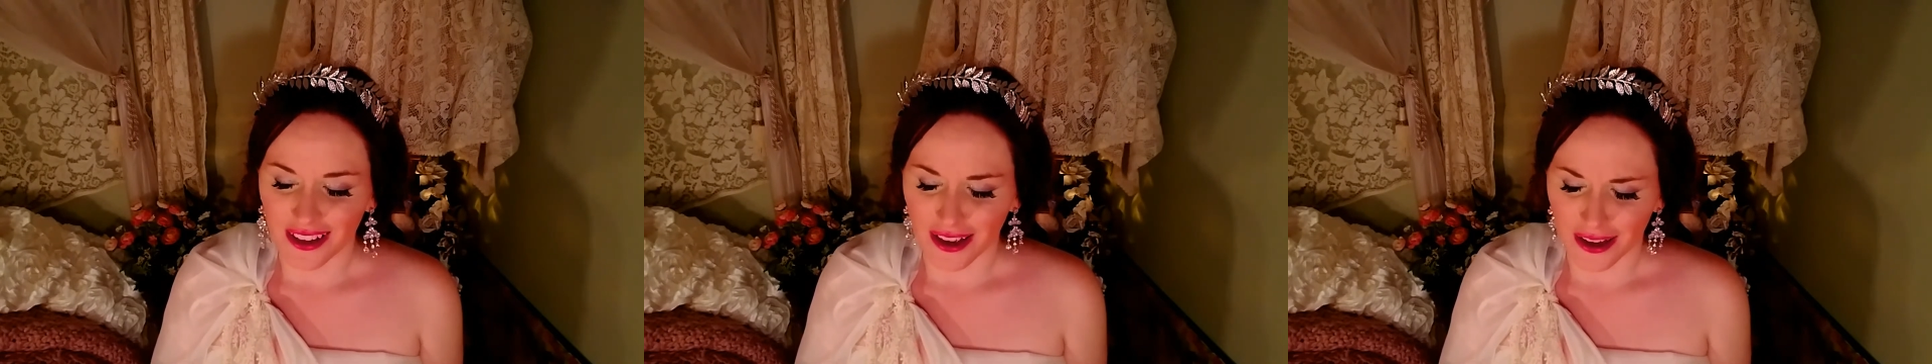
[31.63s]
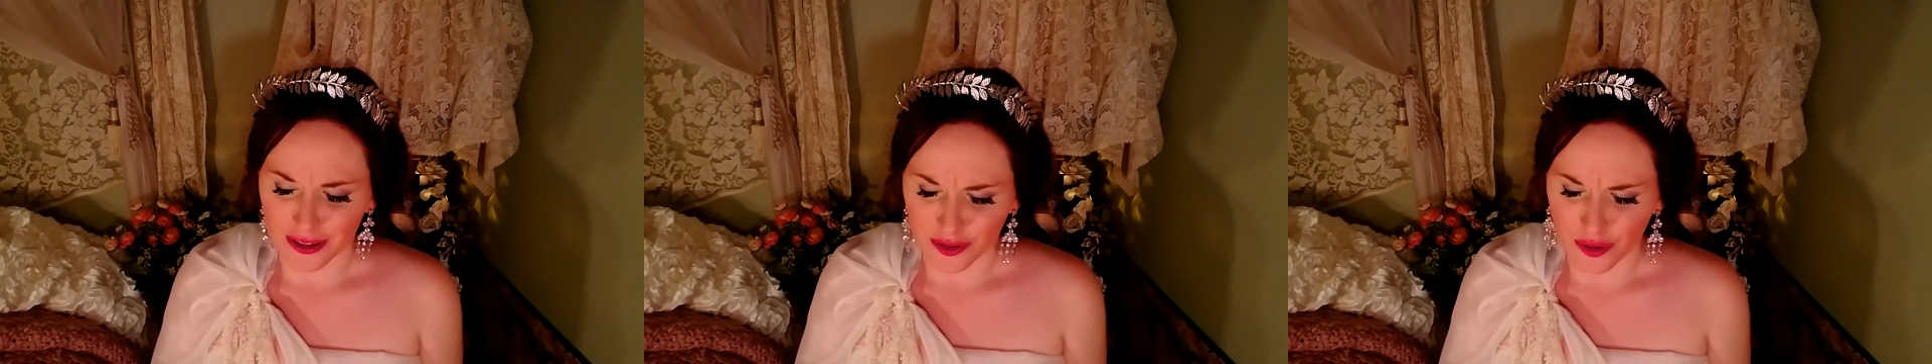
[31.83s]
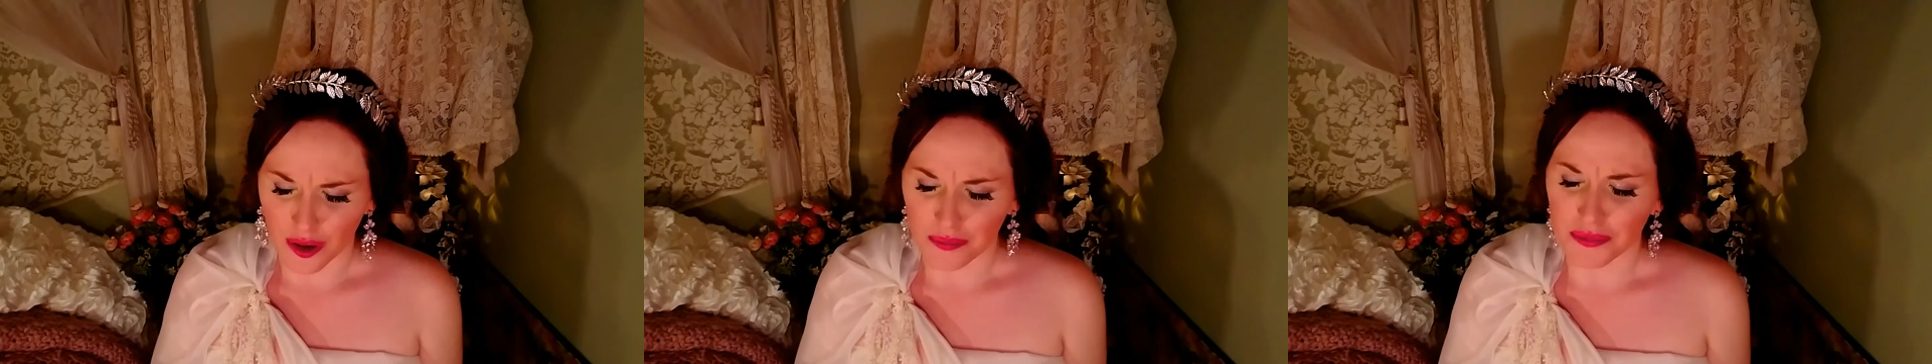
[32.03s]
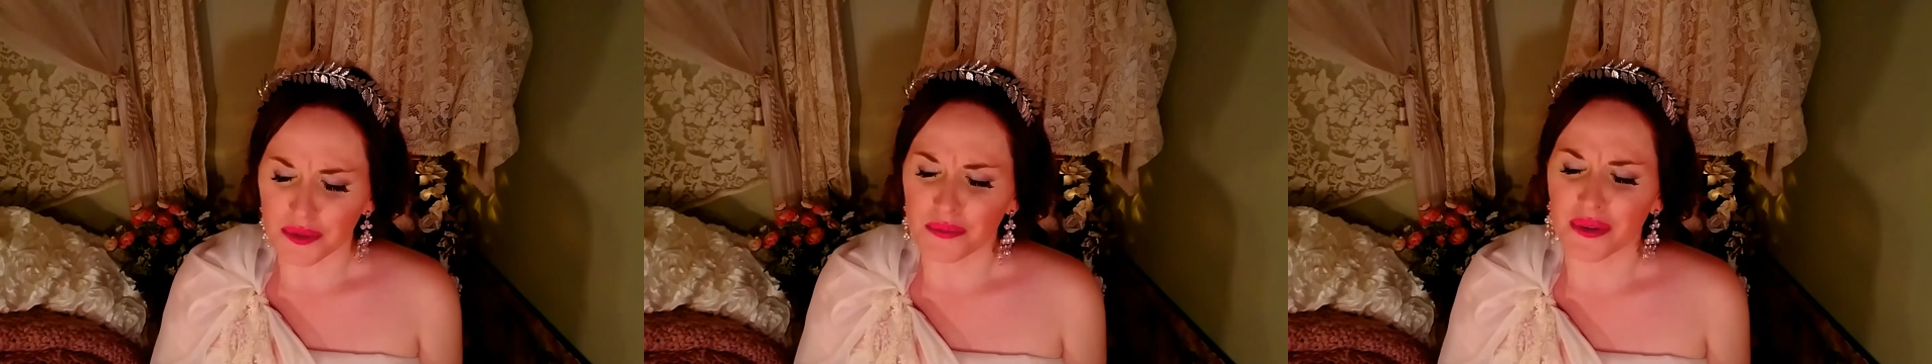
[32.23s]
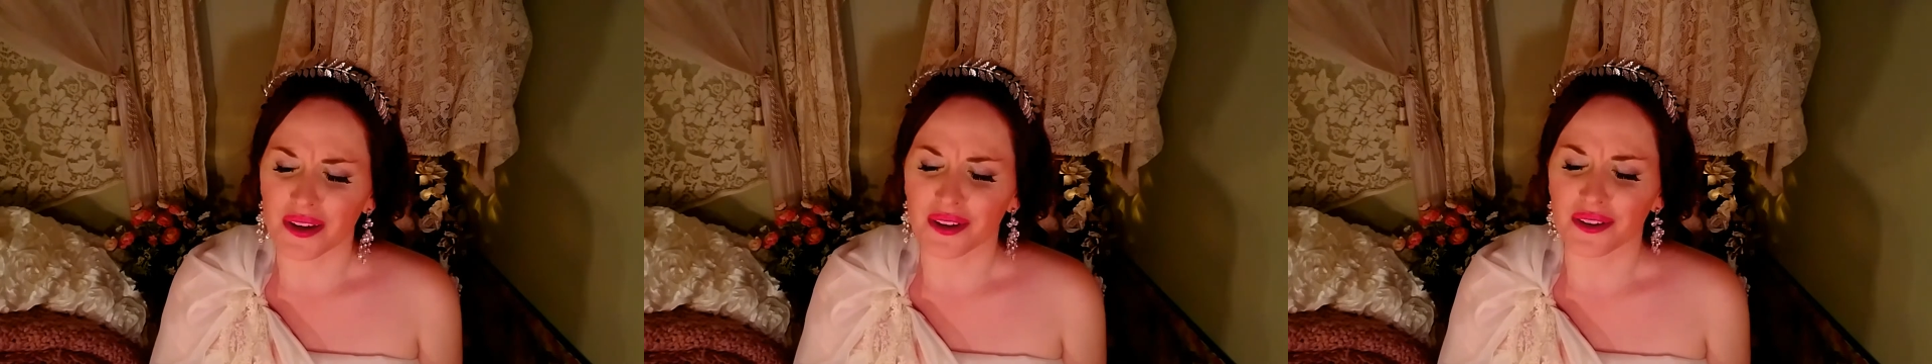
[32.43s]
I dropped
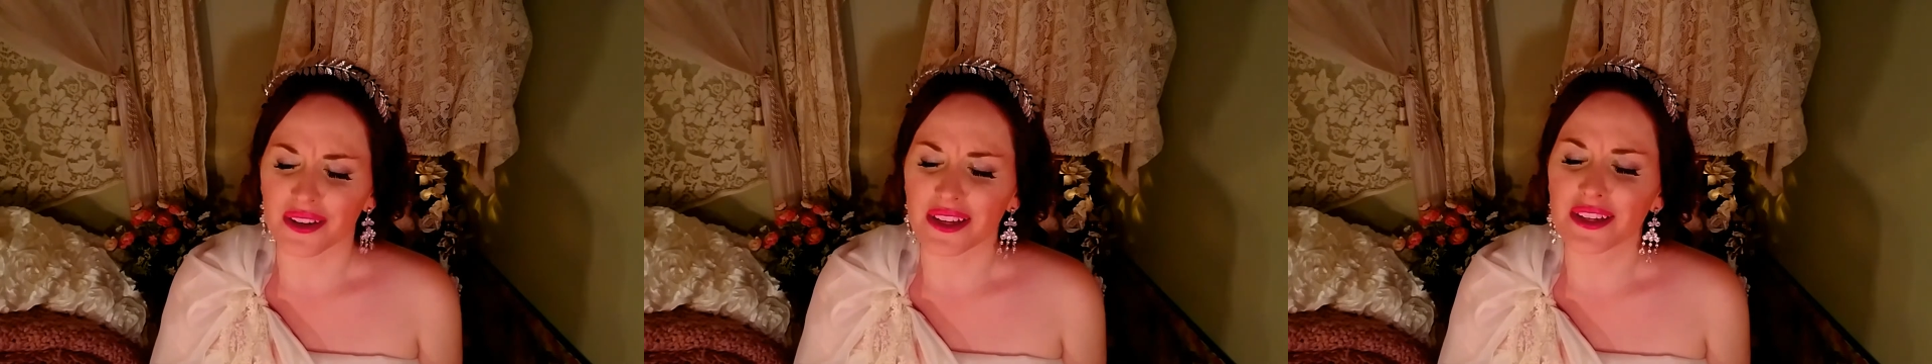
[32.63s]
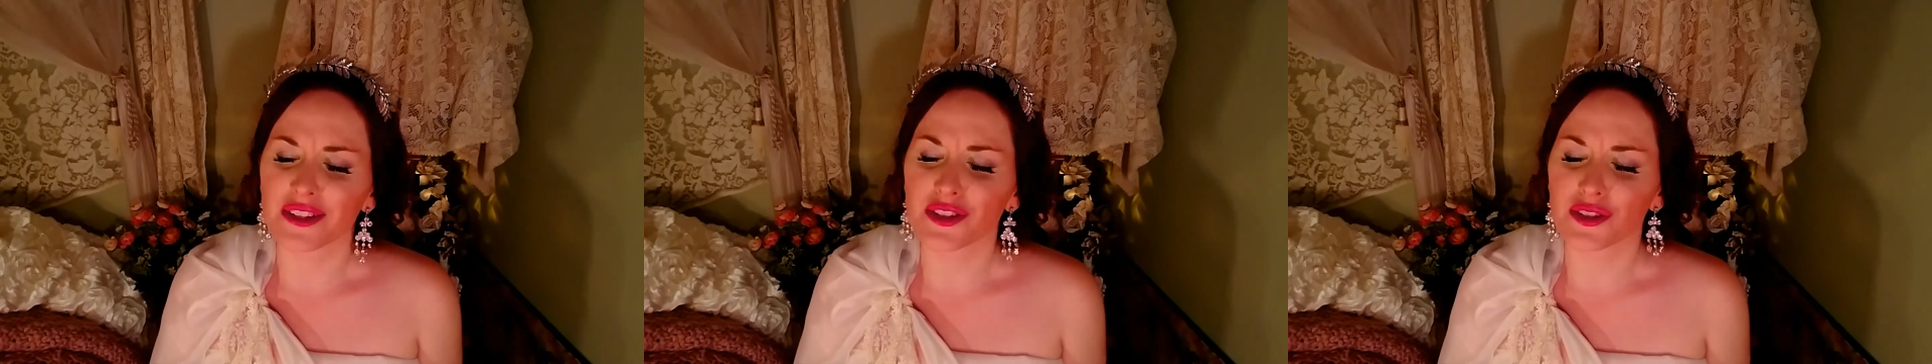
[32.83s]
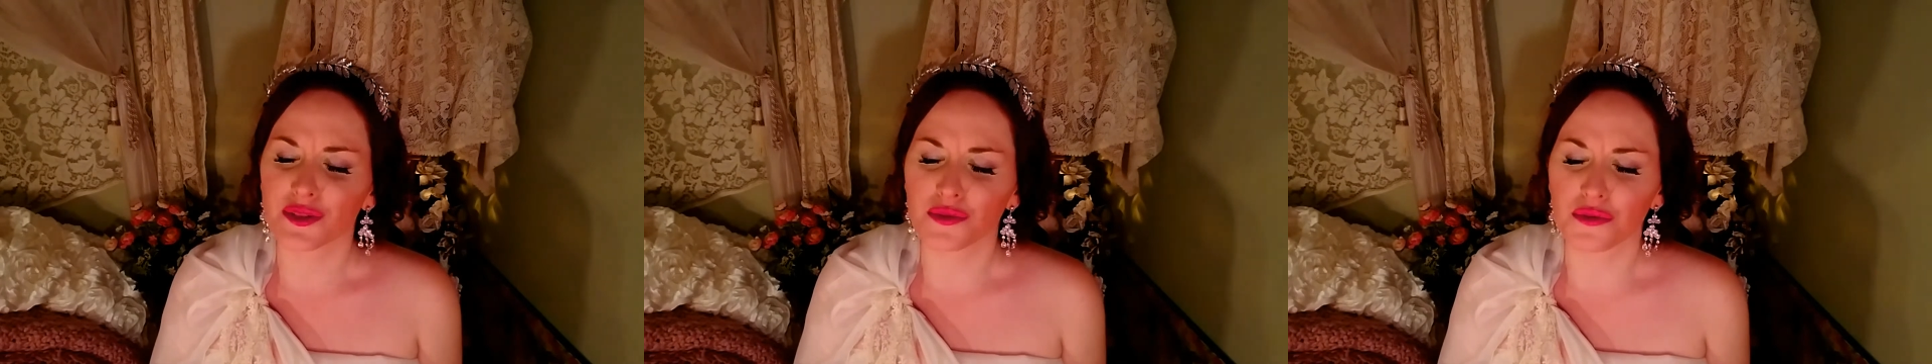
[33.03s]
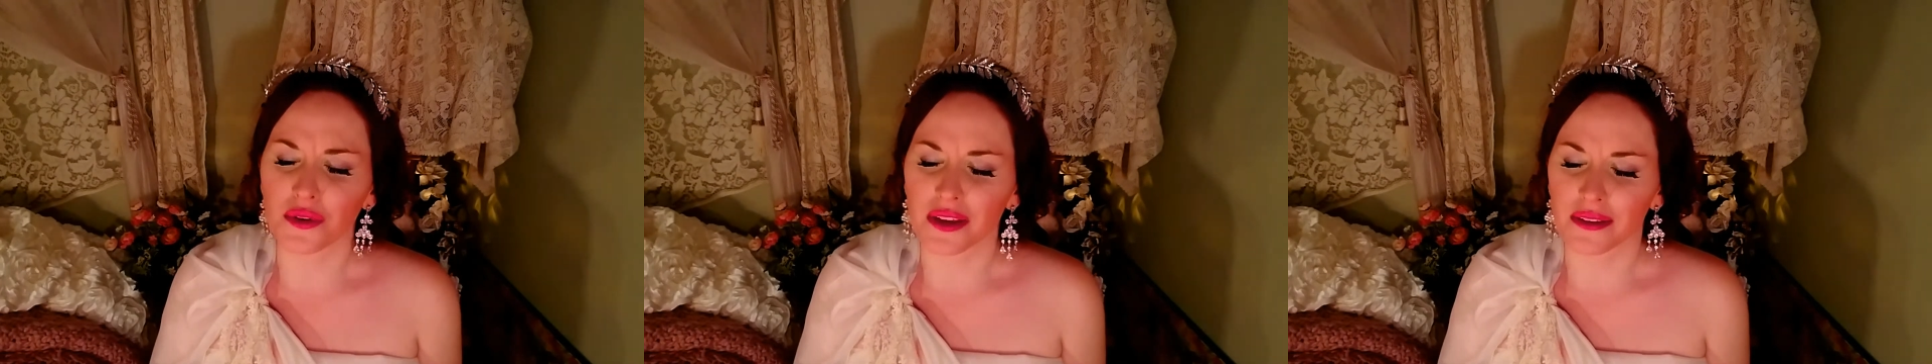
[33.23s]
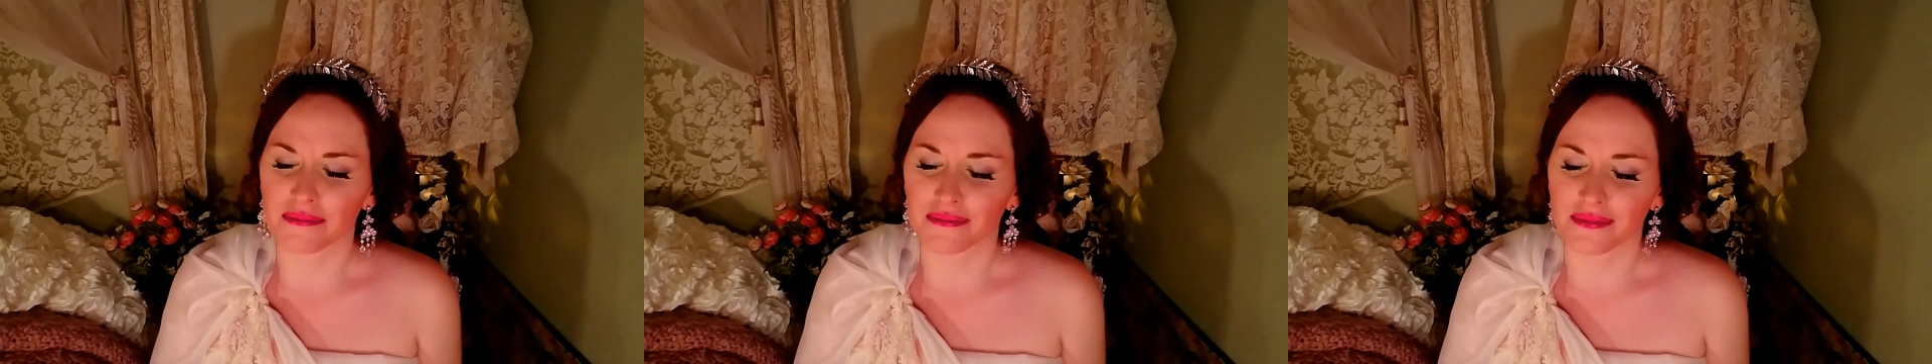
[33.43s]
berry in a
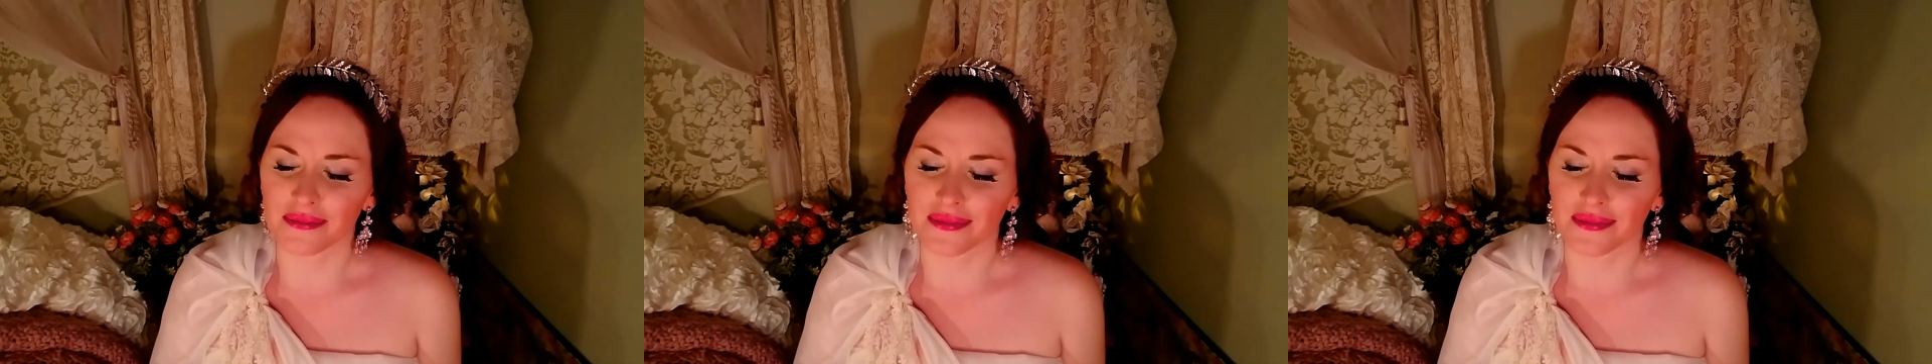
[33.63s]
stream